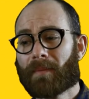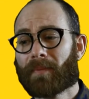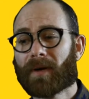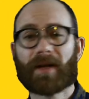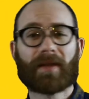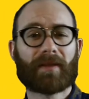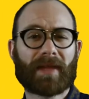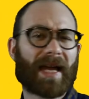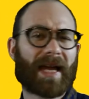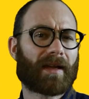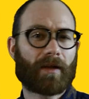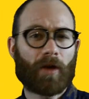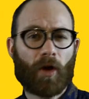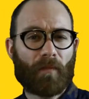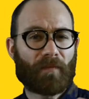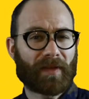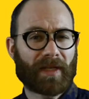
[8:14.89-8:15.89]
But that
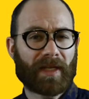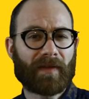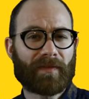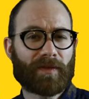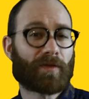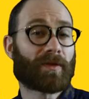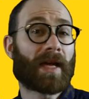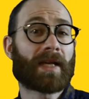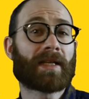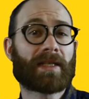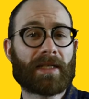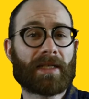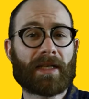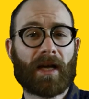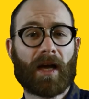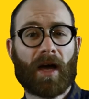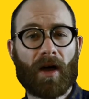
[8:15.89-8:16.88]
hopefully gives you an
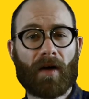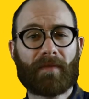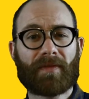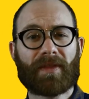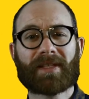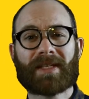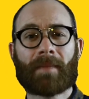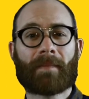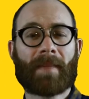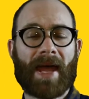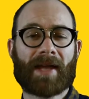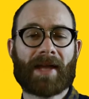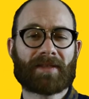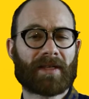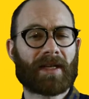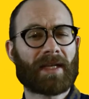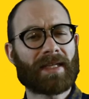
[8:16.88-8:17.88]
idea of the
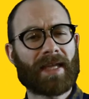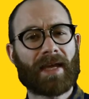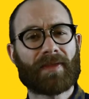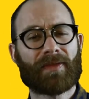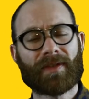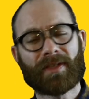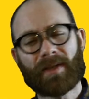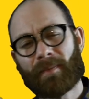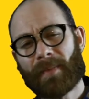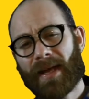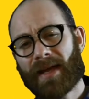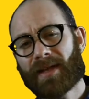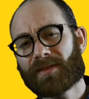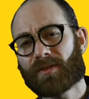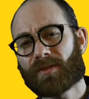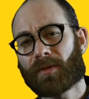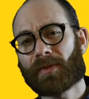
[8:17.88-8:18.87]
demands. And again, the
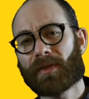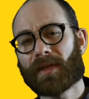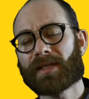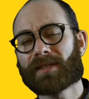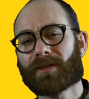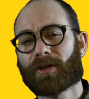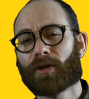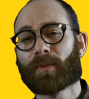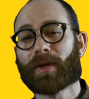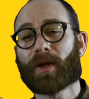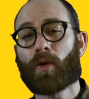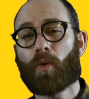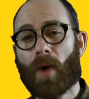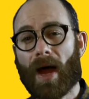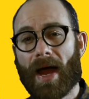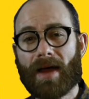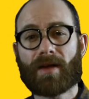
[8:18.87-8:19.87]
demands are things that are
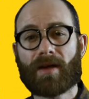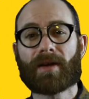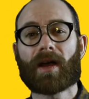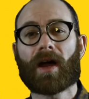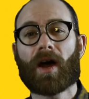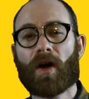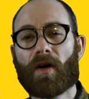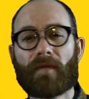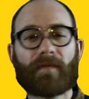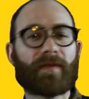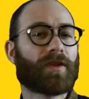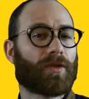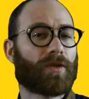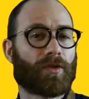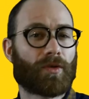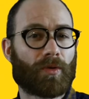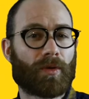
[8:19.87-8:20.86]
required of
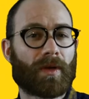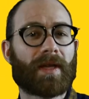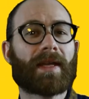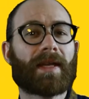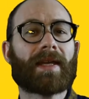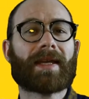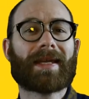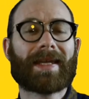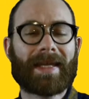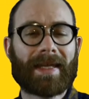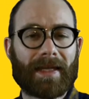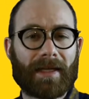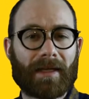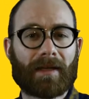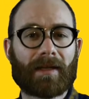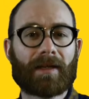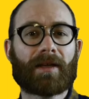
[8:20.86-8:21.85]
you
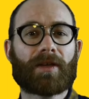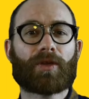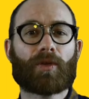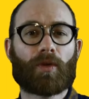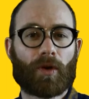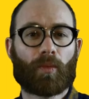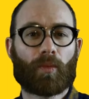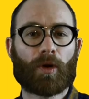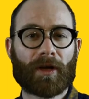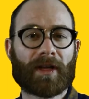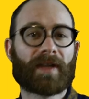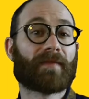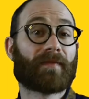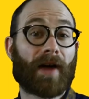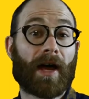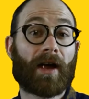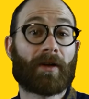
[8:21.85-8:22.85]
in your work
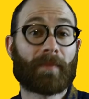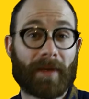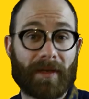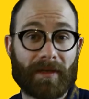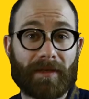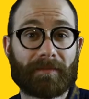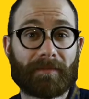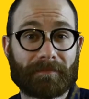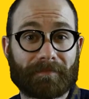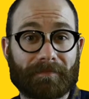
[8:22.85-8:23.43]
environment.